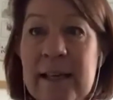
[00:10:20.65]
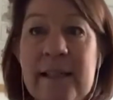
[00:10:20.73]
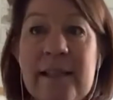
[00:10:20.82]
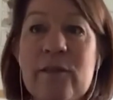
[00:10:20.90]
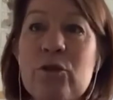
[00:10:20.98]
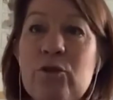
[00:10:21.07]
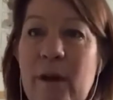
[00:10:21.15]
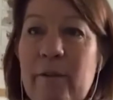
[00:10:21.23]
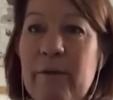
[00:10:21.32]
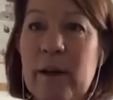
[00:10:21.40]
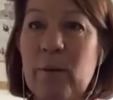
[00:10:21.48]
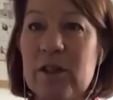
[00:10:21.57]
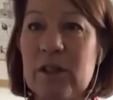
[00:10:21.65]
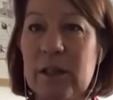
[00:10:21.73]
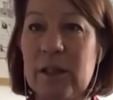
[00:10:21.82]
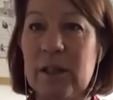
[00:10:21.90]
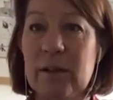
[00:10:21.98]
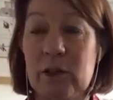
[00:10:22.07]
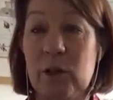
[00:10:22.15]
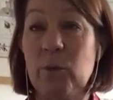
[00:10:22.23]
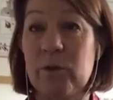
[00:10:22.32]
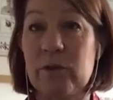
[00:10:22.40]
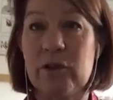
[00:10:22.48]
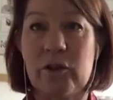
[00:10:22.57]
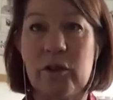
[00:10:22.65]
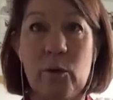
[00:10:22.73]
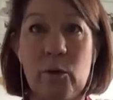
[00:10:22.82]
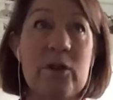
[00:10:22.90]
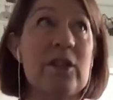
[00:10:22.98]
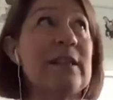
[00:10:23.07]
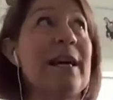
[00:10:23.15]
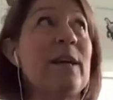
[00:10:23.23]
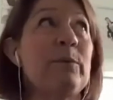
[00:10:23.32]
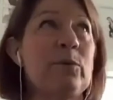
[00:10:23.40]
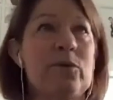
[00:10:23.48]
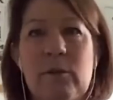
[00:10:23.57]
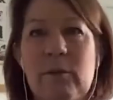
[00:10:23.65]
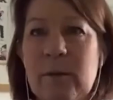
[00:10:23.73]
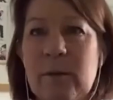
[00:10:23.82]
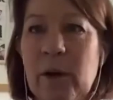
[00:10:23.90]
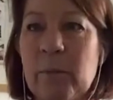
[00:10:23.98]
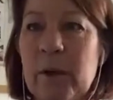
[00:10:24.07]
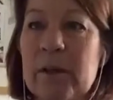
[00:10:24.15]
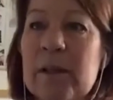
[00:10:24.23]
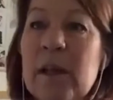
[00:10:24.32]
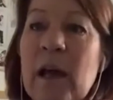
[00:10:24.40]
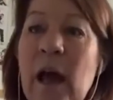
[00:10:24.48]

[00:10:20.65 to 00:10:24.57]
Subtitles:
still traveling when she wants to, when she's able to at the moment,